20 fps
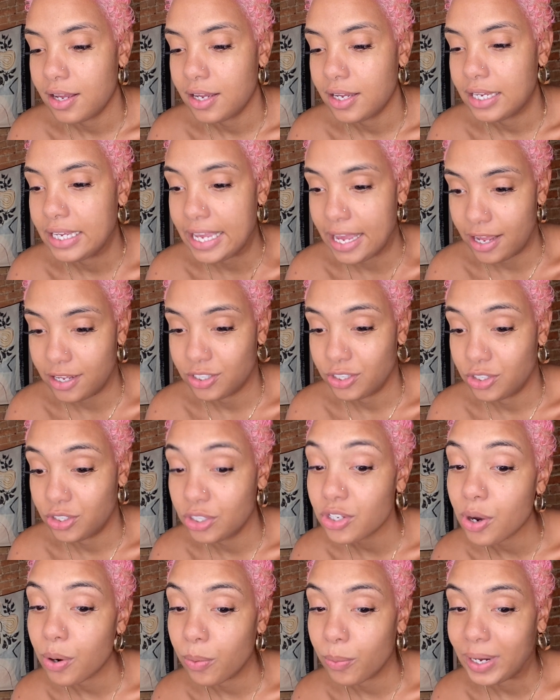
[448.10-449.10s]
Yeah,
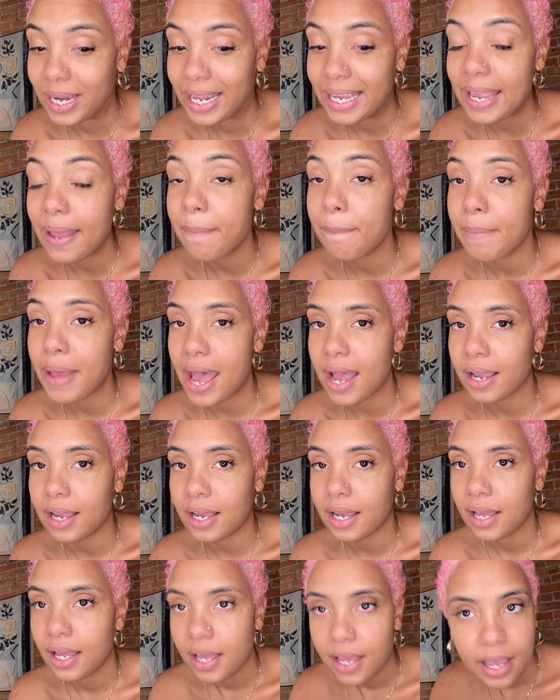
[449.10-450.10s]
so when I get back
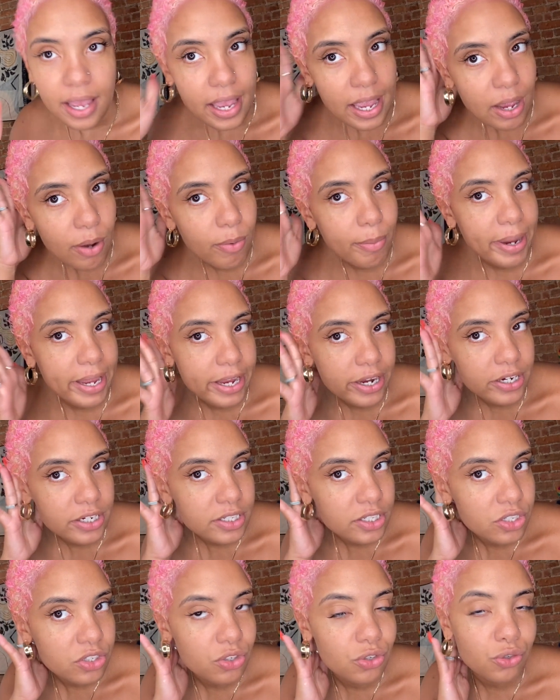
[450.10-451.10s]
and when my hair
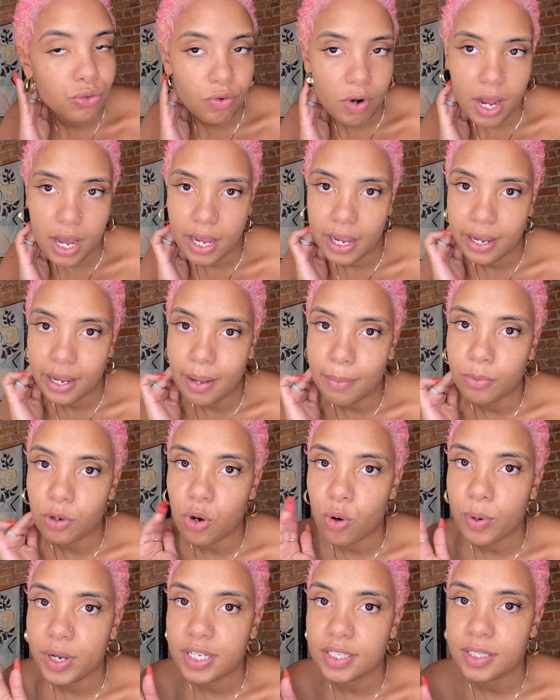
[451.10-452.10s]
is dry, I'm
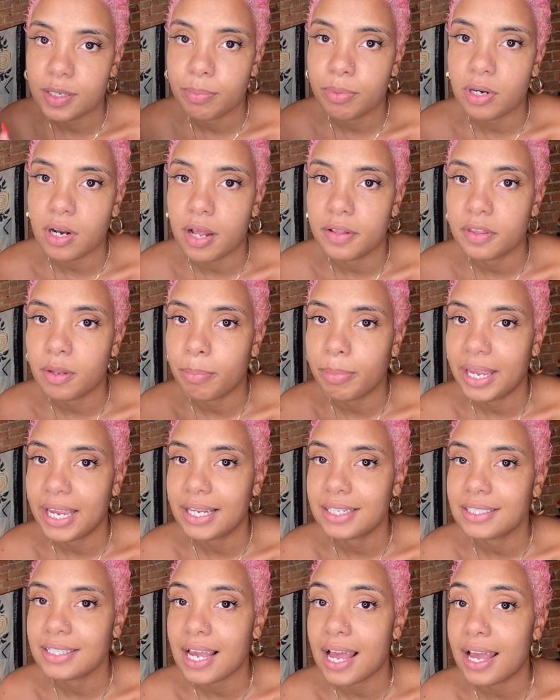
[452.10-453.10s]
going to put on the pink
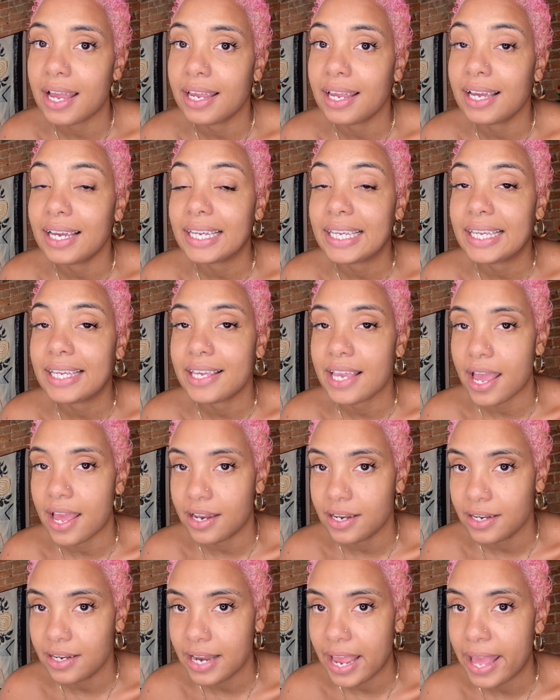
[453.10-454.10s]
dye
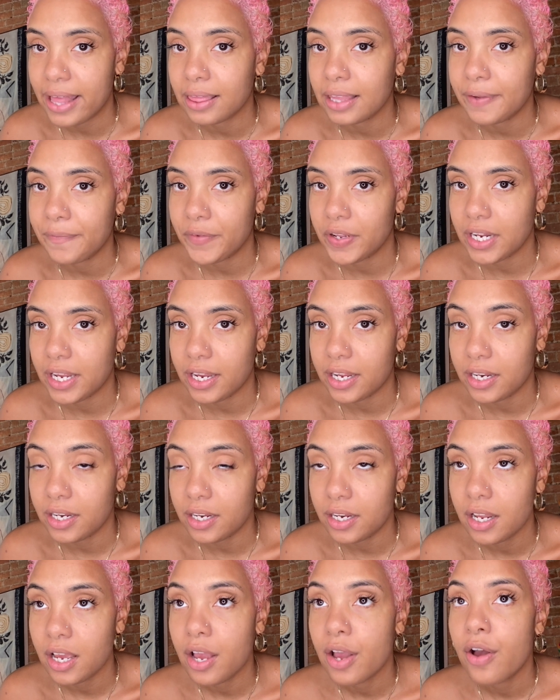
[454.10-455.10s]
again and leave it
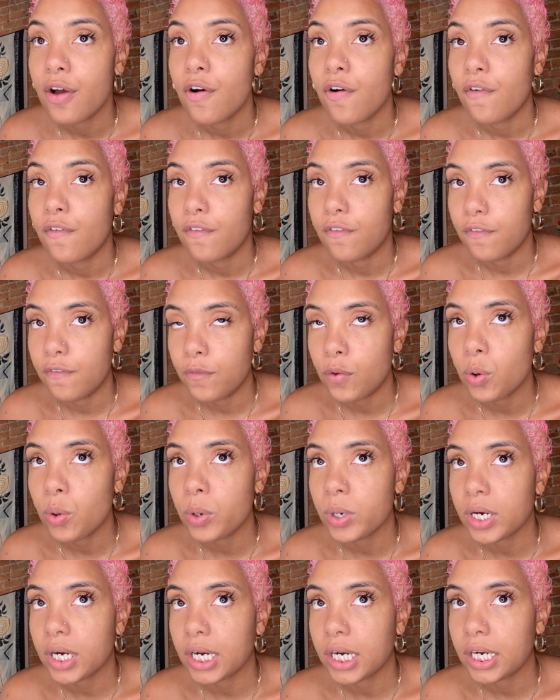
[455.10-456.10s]
in
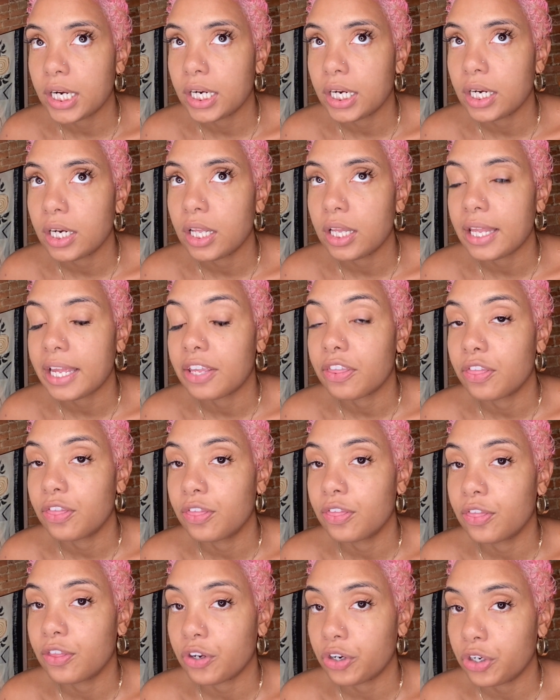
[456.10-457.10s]
for like
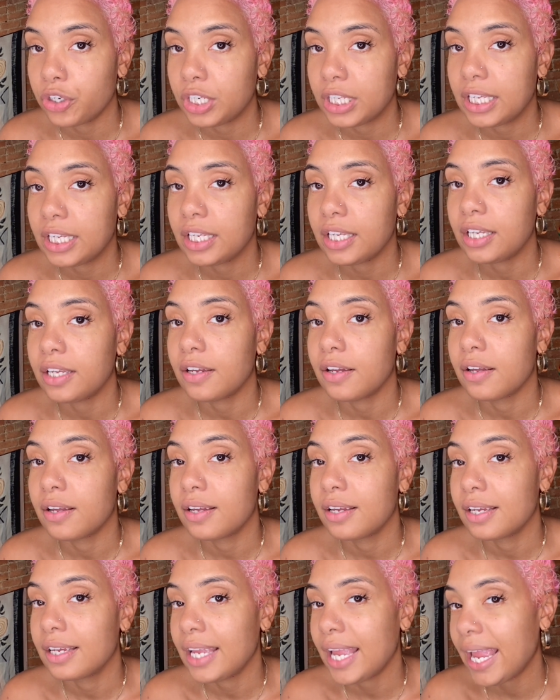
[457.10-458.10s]

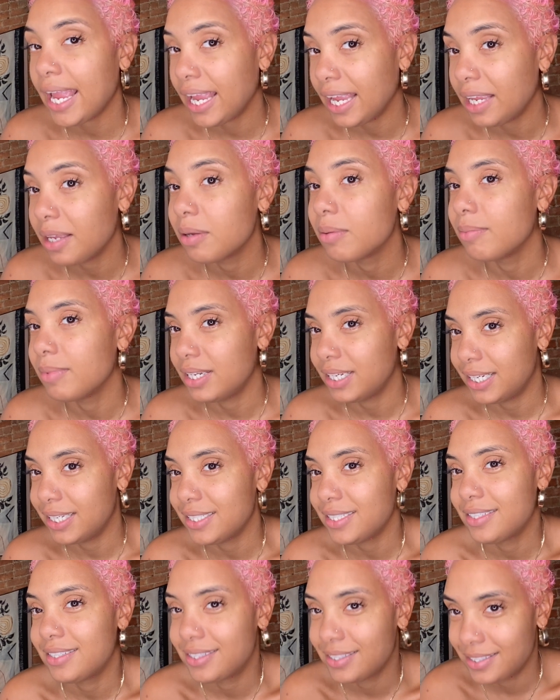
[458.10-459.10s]
38
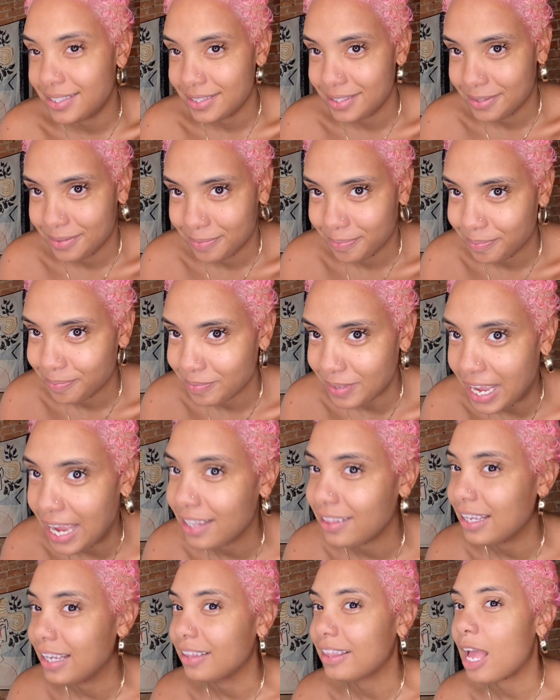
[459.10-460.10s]
minutes. I
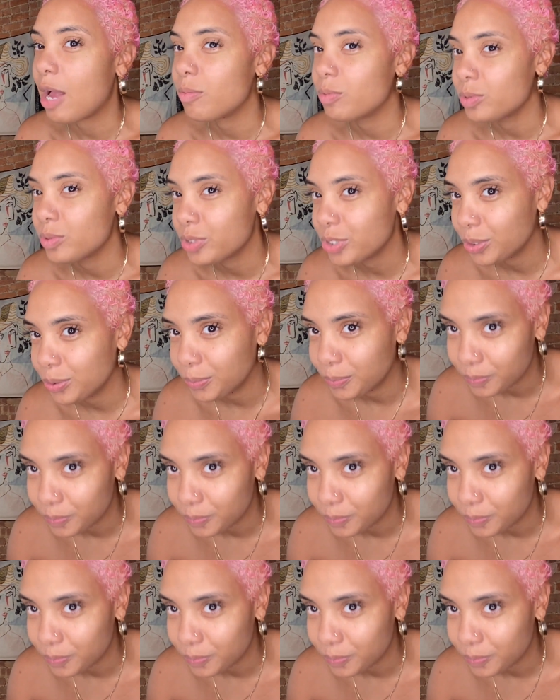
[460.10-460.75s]
think that will do.